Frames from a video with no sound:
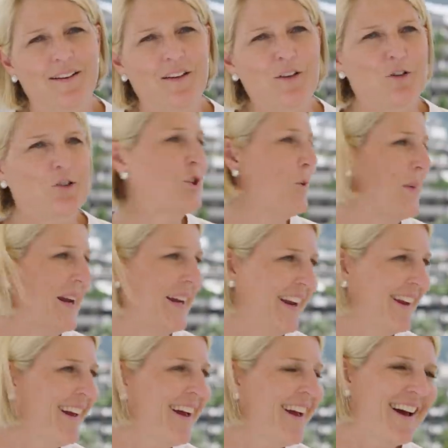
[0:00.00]
There's so
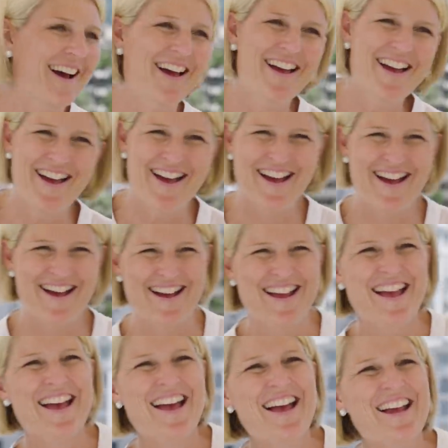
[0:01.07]
many.
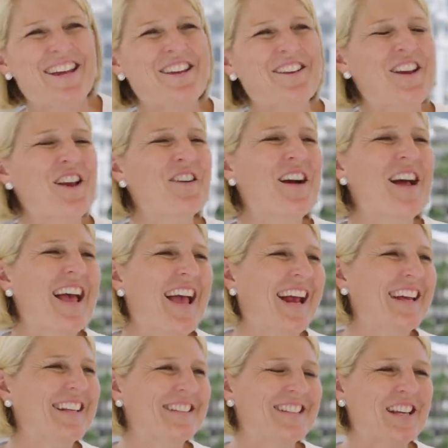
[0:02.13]
You know,
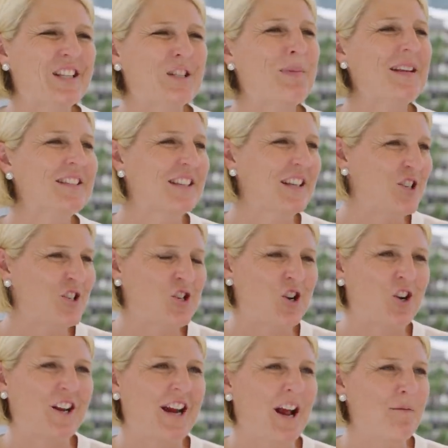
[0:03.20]
it's been such a journey.